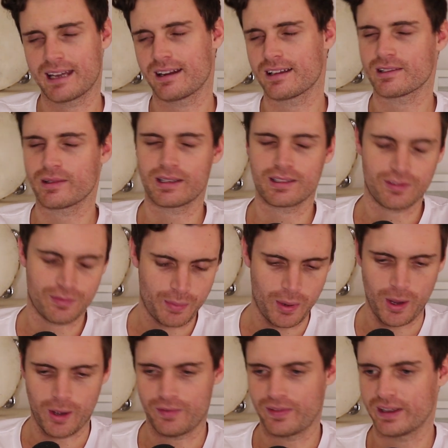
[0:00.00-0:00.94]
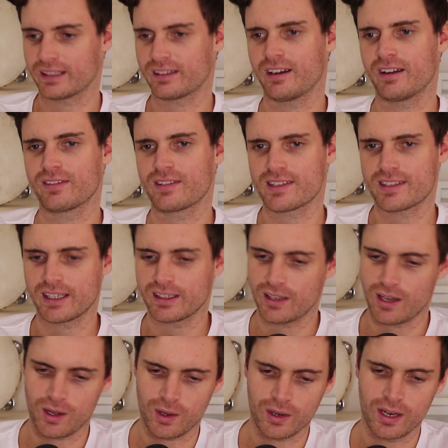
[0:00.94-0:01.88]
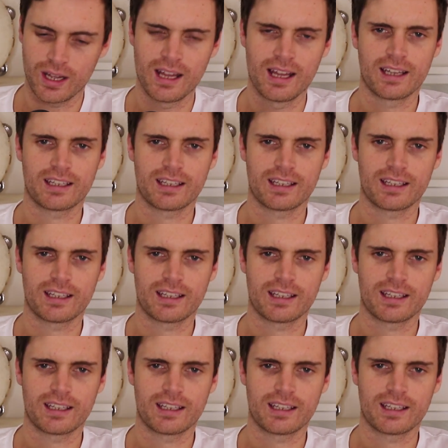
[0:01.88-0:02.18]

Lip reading: And I was like, it's perfect. I don't have to stay on hold.